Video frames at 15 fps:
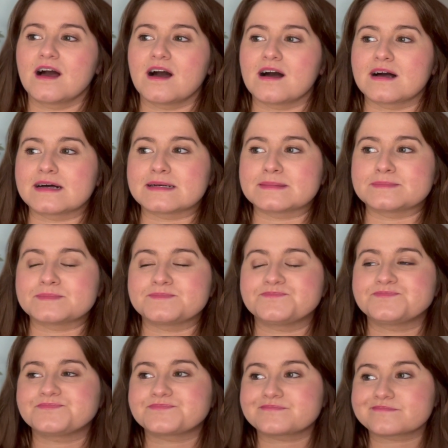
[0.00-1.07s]
Um,
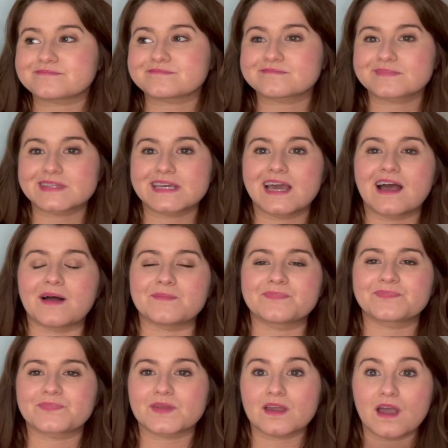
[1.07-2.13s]
yeah.
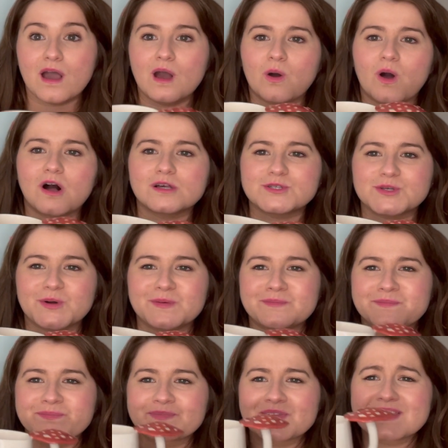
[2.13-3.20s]
Oh, also,
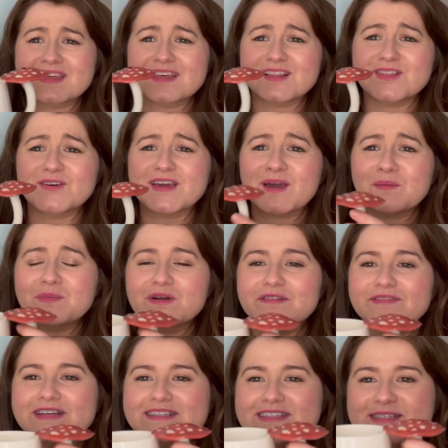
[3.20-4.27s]
look how
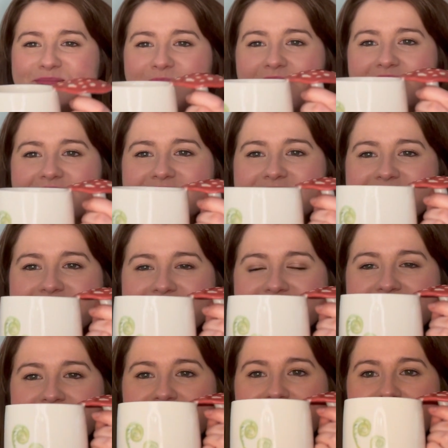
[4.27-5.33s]
perfect this mug is.
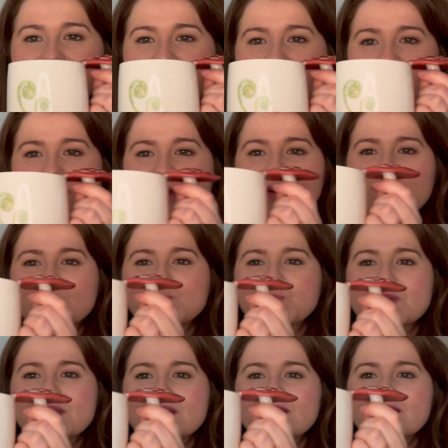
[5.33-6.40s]
It goes
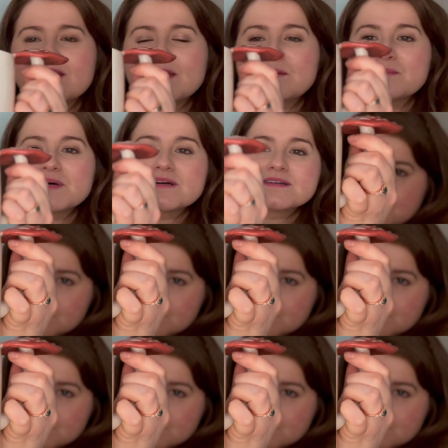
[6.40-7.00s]
with the theme.